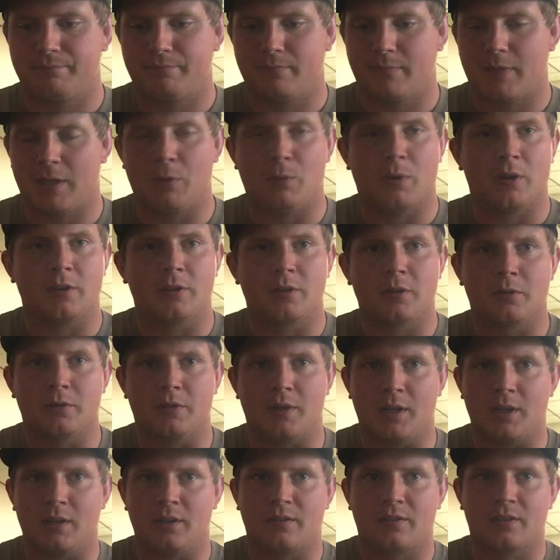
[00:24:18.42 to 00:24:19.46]
It went through
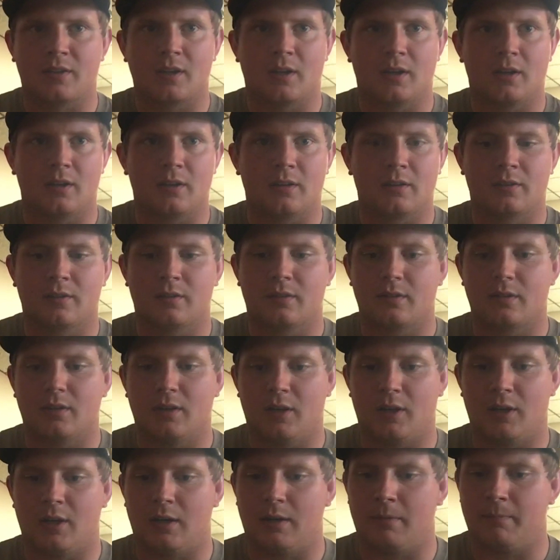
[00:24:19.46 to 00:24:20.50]
deer skulls.
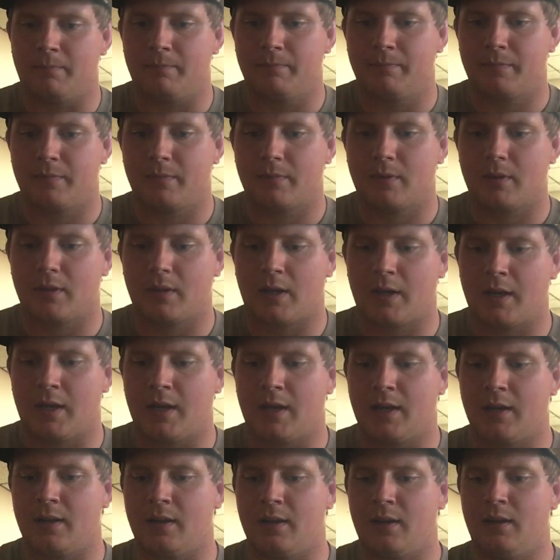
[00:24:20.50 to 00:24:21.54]
I
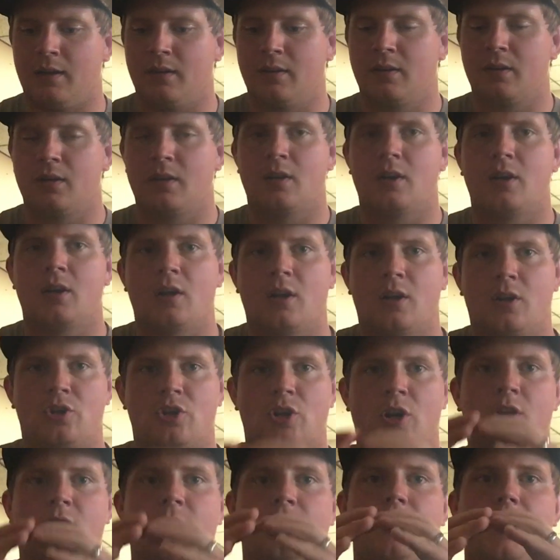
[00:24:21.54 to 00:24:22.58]
had a
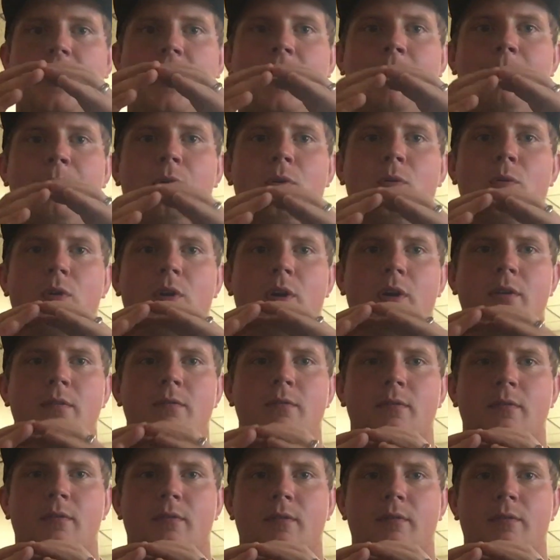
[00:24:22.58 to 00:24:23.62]
chunk of apple wood
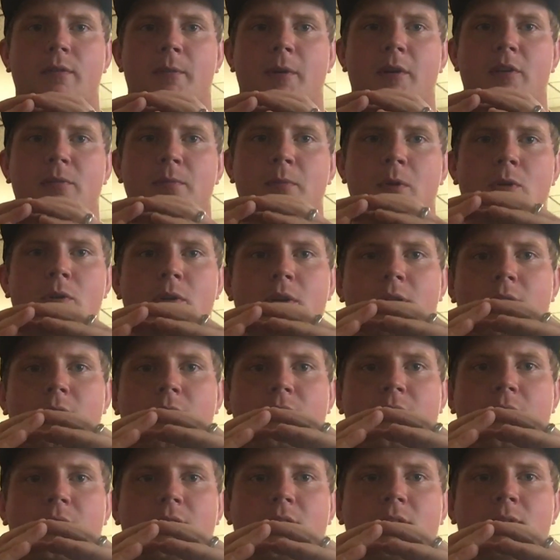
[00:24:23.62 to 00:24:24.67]
for my smoker that
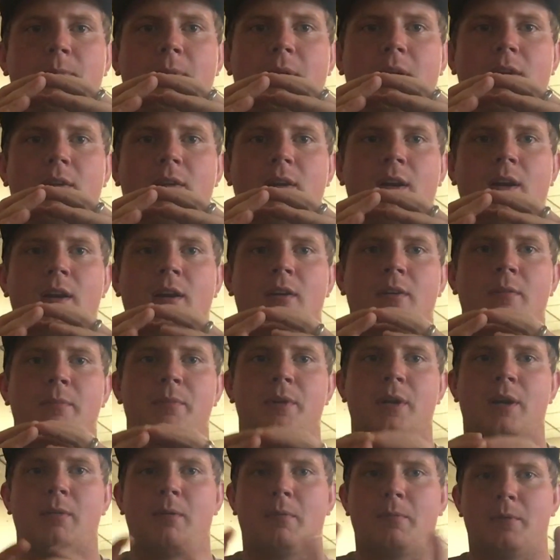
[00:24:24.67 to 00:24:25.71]
was like this big around,
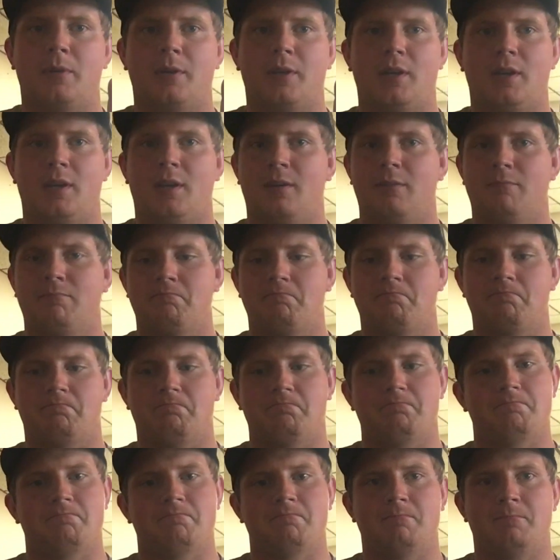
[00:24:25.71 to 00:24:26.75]
probably
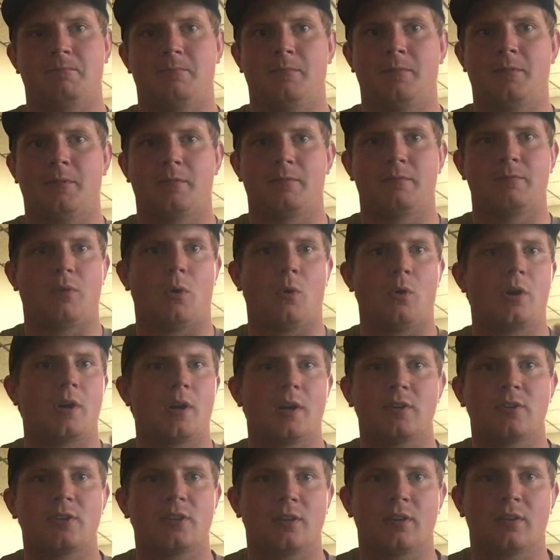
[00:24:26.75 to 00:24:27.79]
4
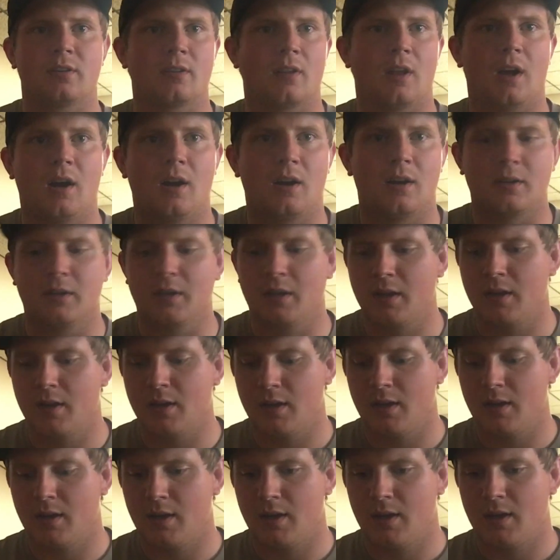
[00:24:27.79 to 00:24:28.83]
inches long.
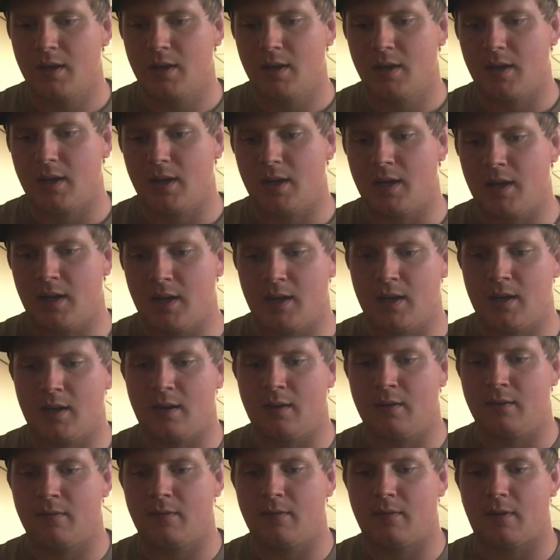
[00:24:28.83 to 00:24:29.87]

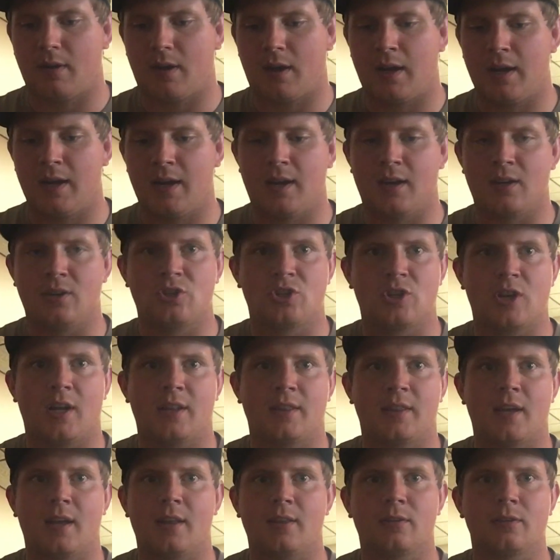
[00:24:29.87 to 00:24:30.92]
And I shot
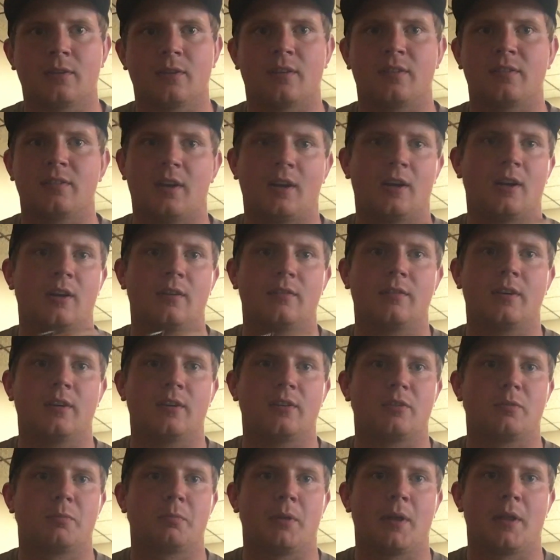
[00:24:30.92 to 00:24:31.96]
that through the center of
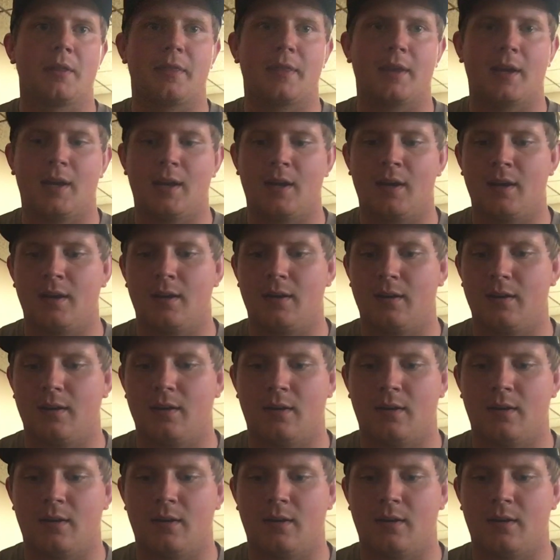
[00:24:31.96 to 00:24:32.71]
it, split that,